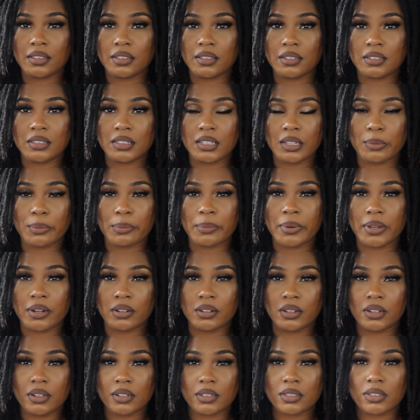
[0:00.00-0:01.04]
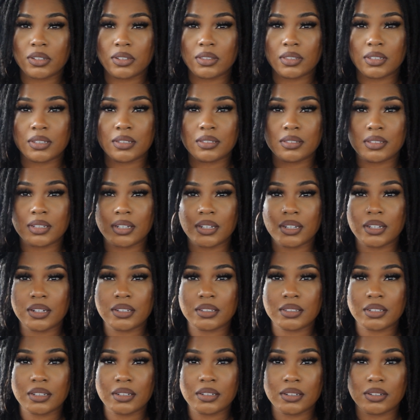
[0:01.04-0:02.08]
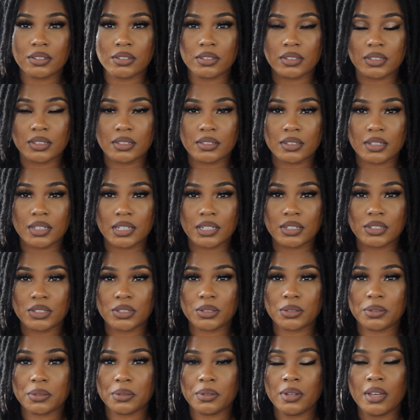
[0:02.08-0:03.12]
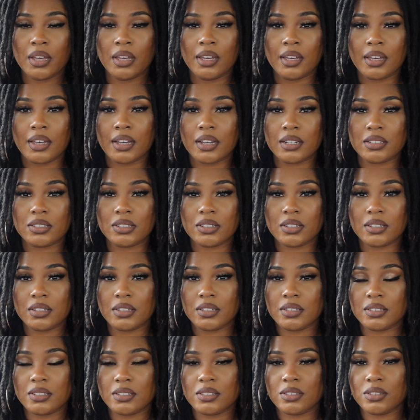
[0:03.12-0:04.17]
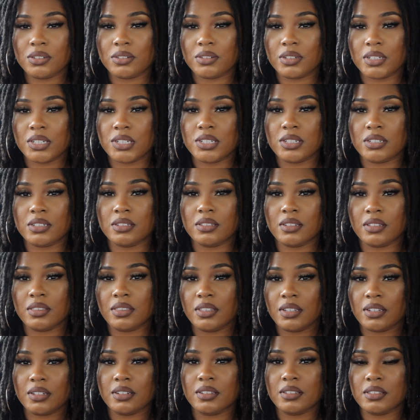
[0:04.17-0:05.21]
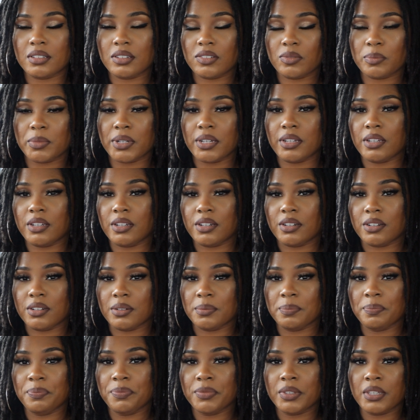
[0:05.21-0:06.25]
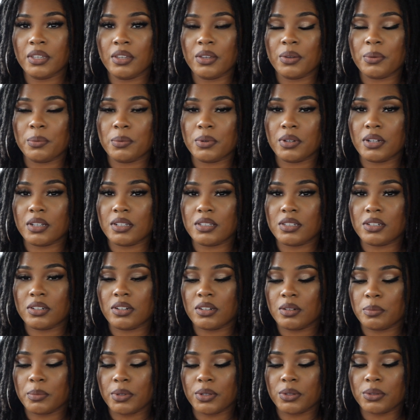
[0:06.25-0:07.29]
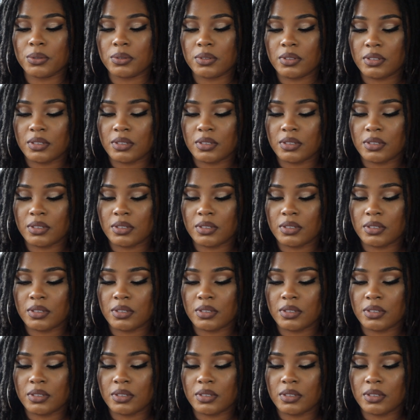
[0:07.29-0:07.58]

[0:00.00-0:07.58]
the same amount of locks on this side as I did on this side. So I took into consideration the thickness of my hair when I started my own